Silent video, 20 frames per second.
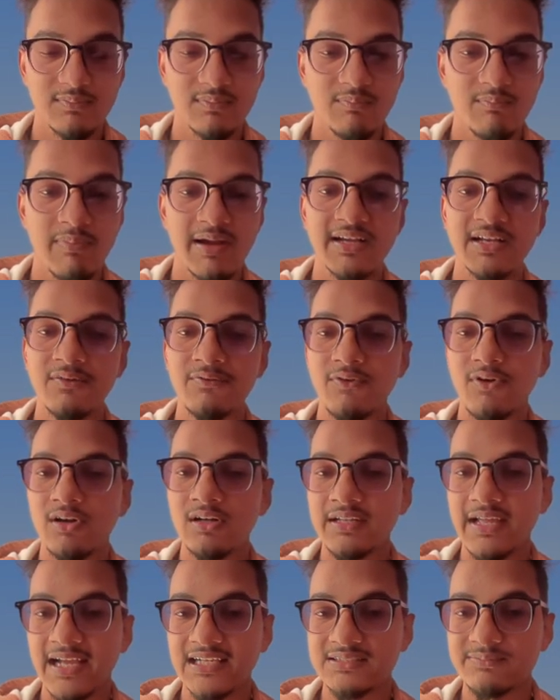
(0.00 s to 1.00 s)
By default,
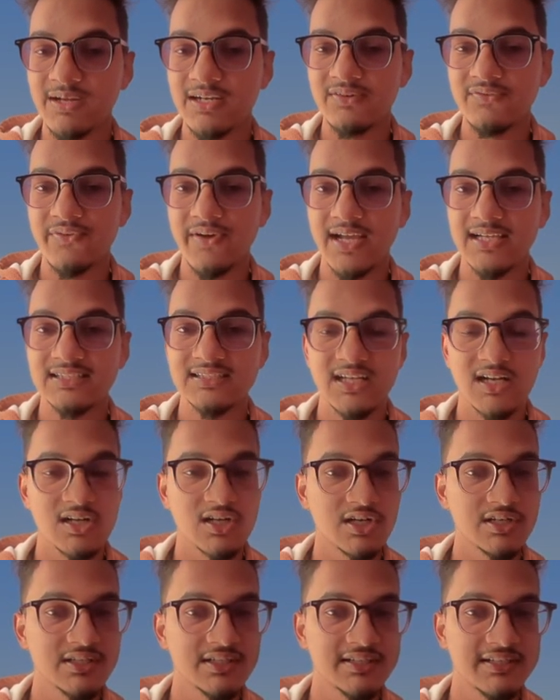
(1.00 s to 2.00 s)
Xmind files are
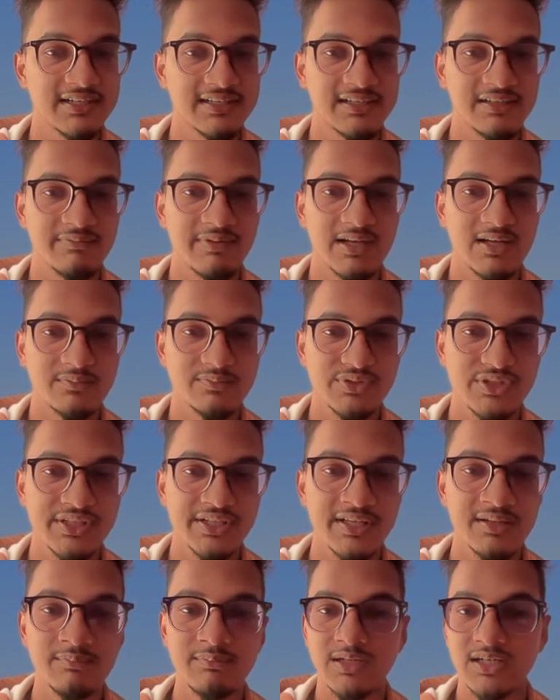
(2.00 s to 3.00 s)
not detected by
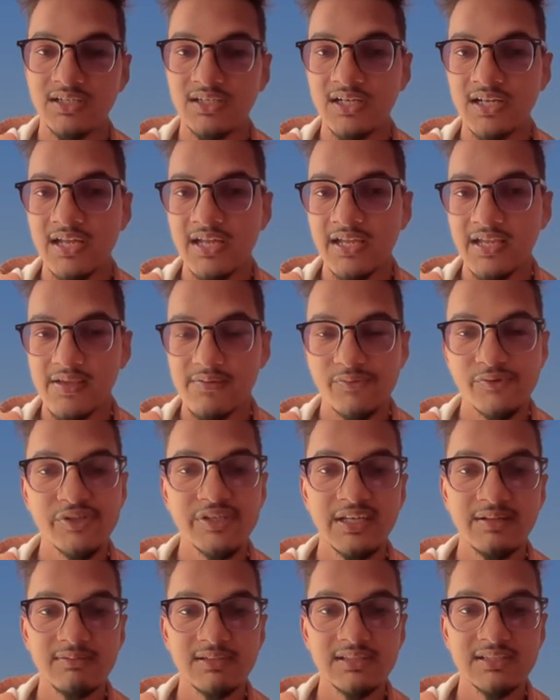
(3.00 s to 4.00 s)
Obsidian, but if you
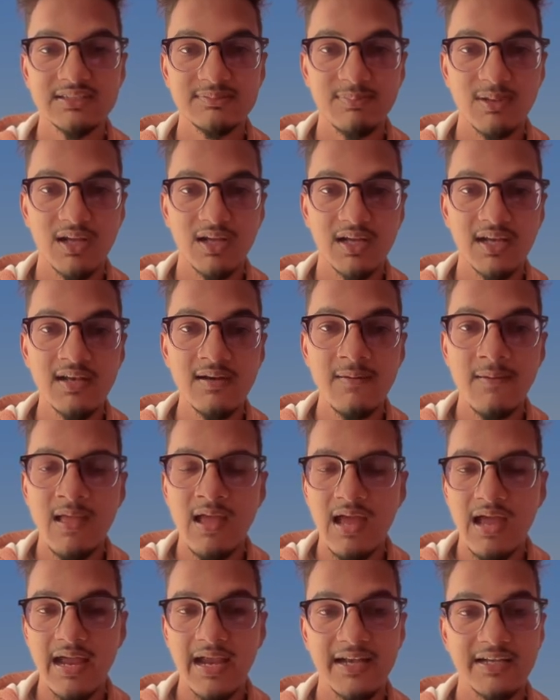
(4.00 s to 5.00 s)
enable this plugin,
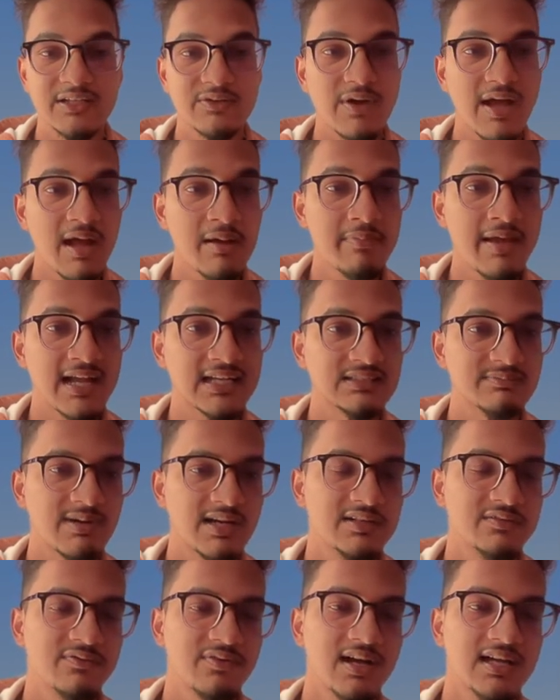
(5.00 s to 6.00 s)
and you have
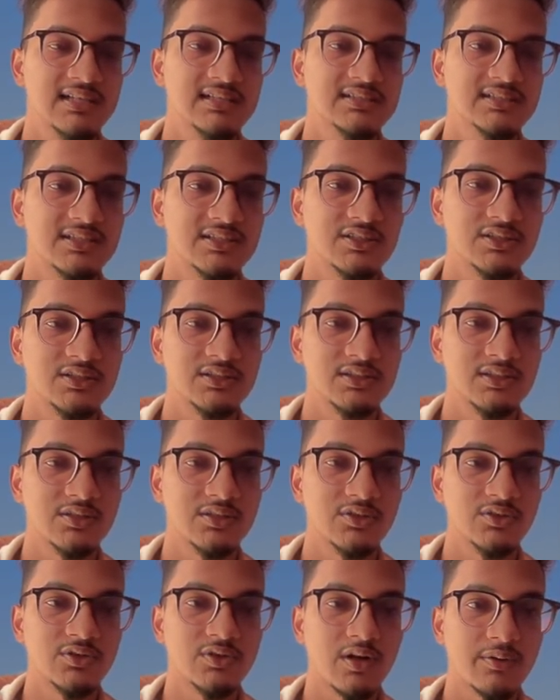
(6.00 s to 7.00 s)
Xmind files in
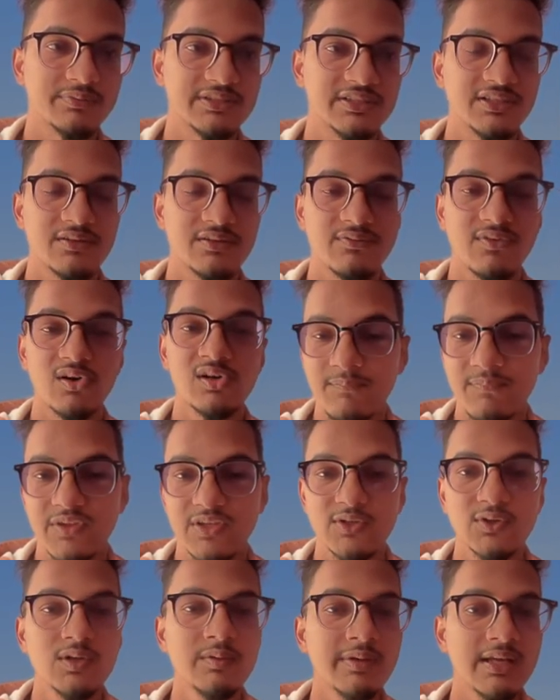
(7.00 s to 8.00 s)
your Obsidian vault,
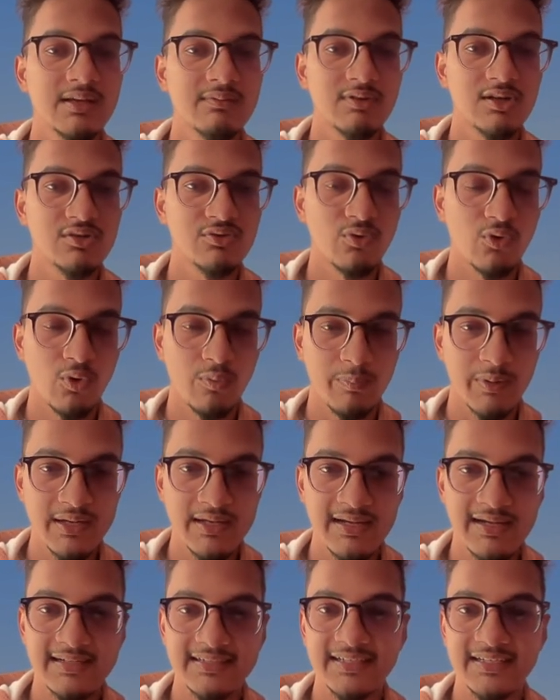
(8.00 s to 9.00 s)
you will be able to open
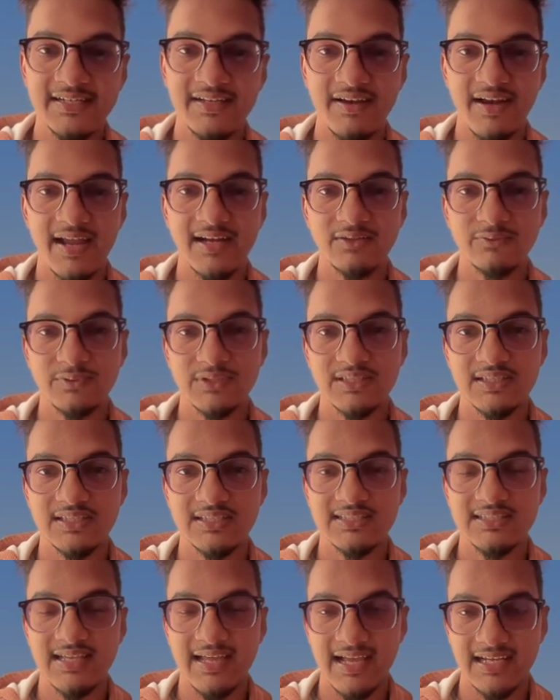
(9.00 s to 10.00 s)
and interact with
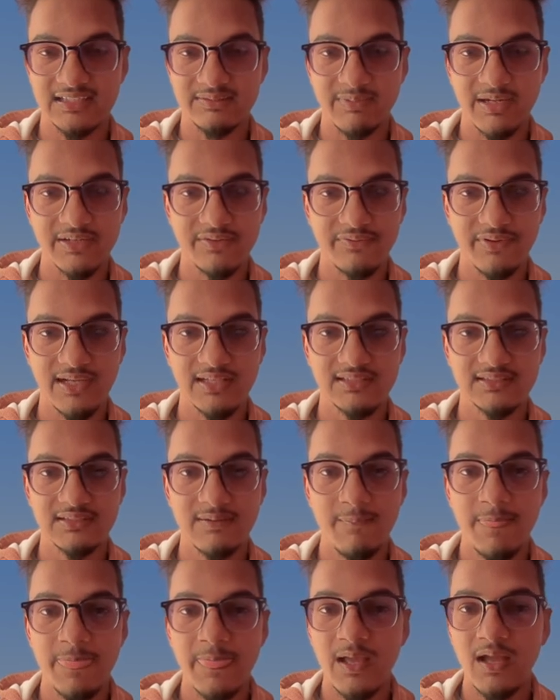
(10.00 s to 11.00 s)
these Xmind files.
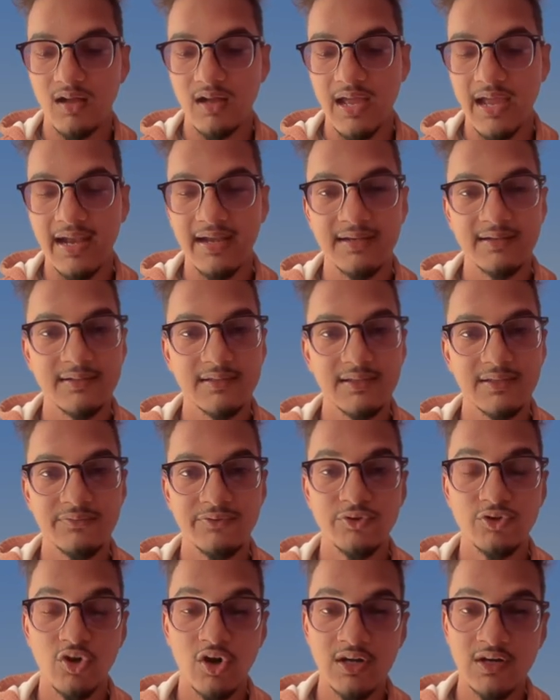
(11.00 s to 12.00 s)
And if you
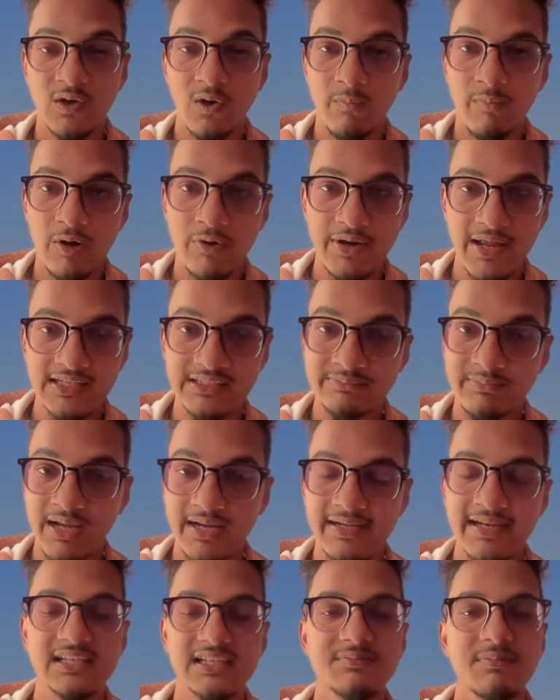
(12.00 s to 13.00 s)
don't know about Xmind,
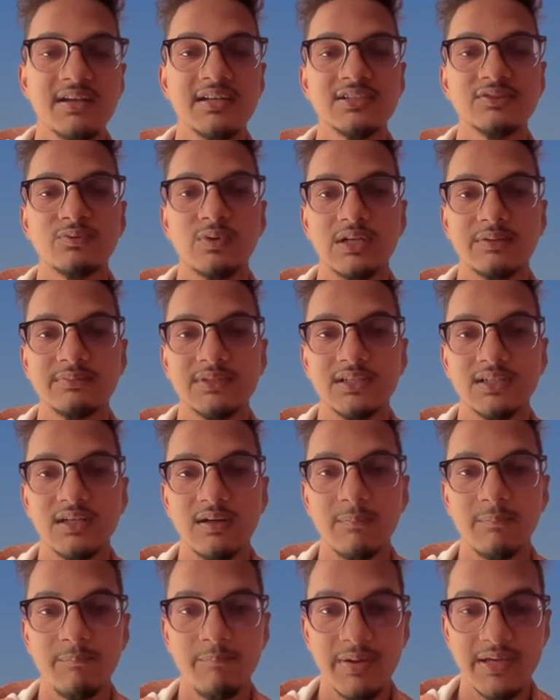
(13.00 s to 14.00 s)
Xmind is one of the
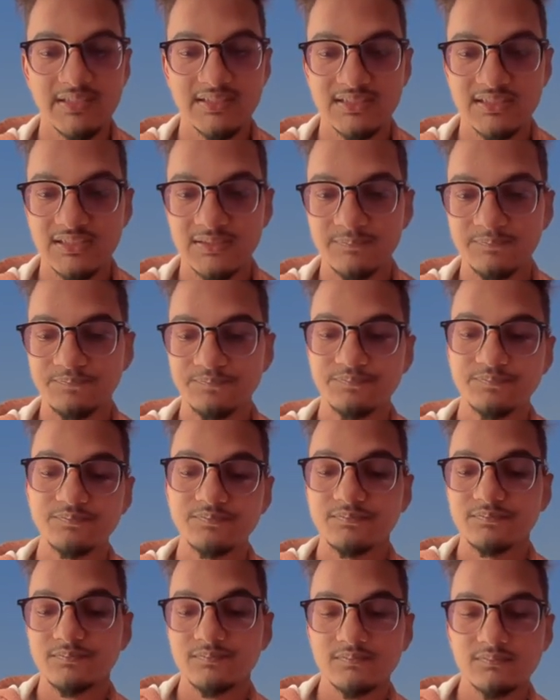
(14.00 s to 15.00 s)
best
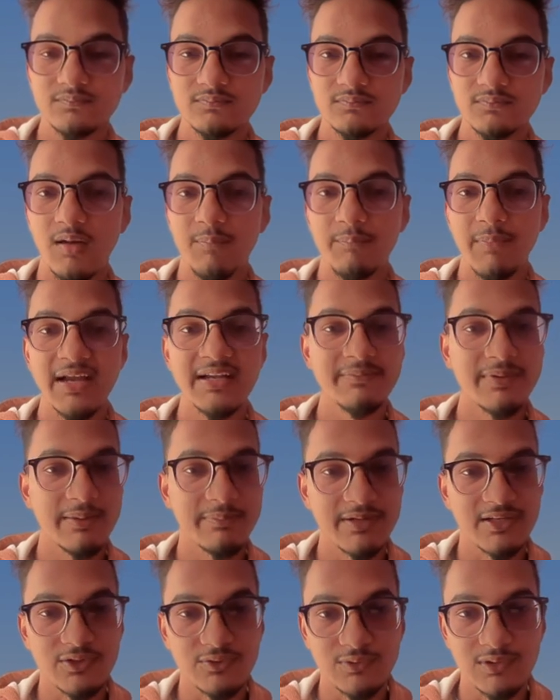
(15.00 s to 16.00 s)
mind
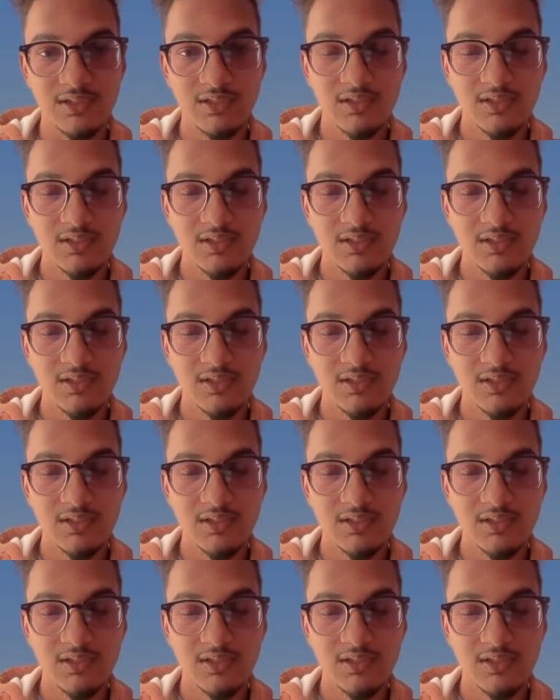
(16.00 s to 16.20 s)
mapping tools.